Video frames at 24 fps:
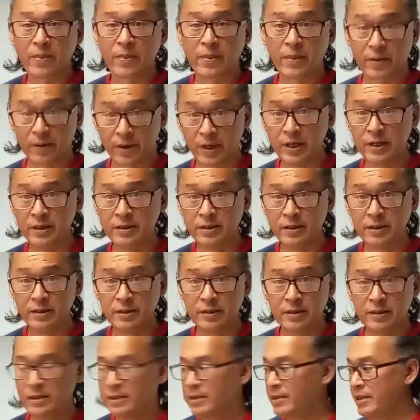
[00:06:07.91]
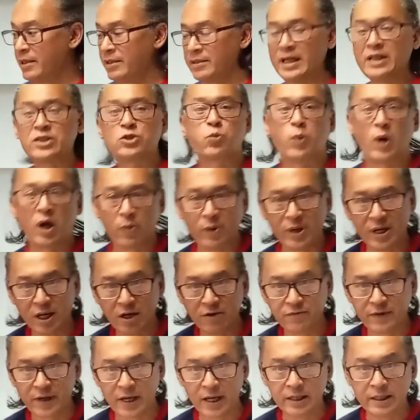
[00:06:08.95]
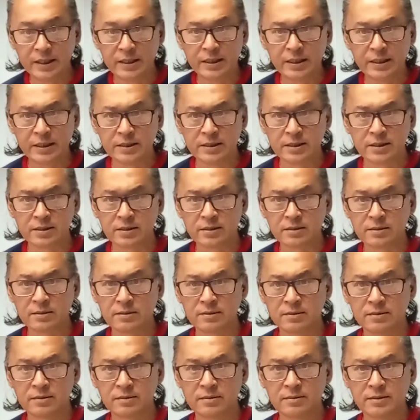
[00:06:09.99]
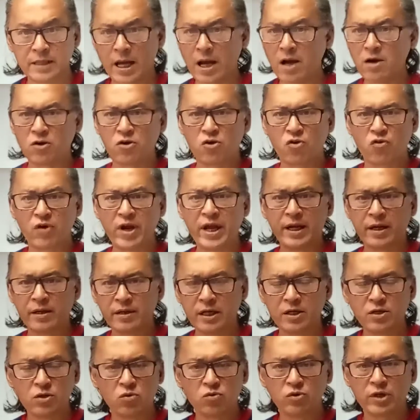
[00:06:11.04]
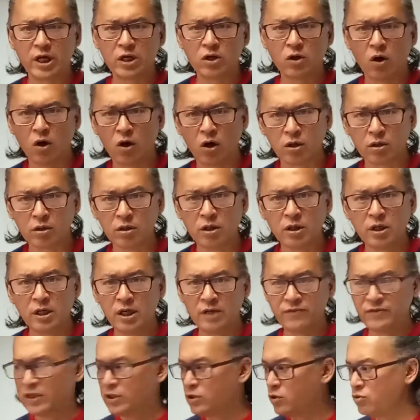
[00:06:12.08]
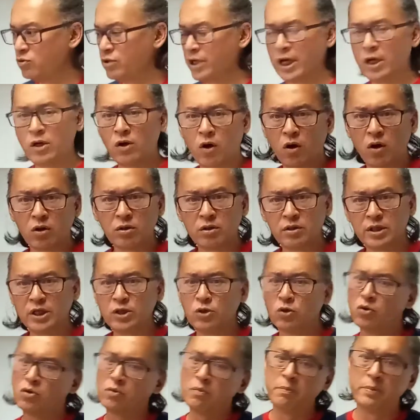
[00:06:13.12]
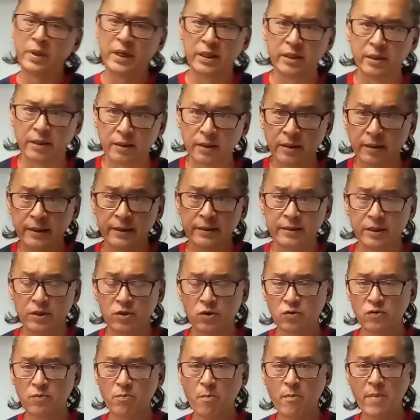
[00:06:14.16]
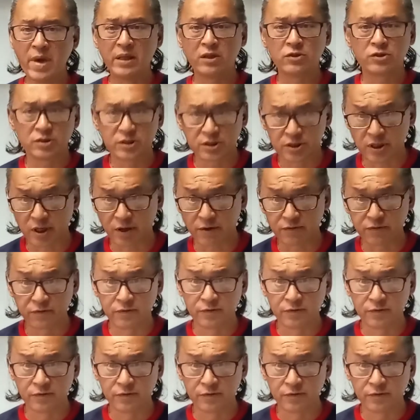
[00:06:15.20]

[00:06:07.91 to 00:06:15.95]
Okay? That's why we love LEDs. They are great. They don't get hot. If they don't get hot, they don't burn. They don't melt stuff.